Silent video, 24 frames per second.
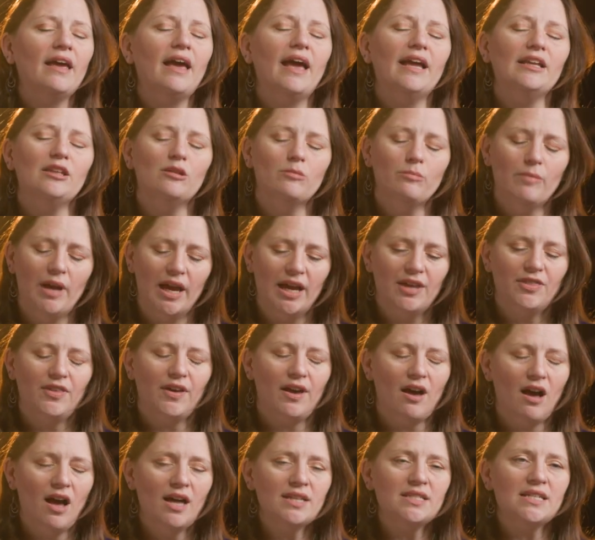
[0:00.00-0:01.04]
and you make the
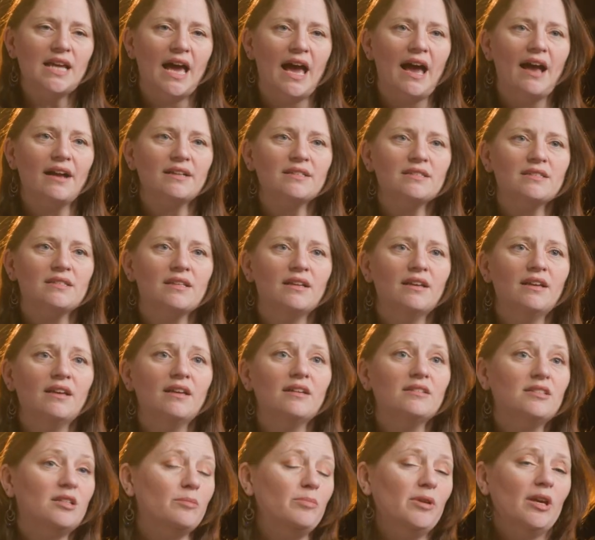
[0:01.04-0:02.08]
contacts
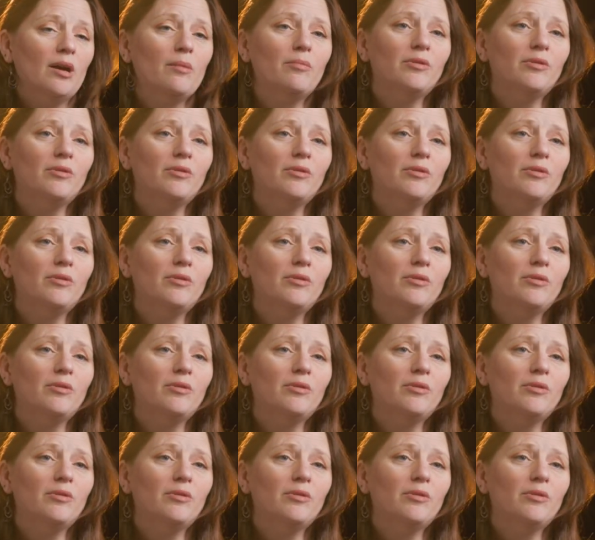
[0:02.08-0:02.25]
to be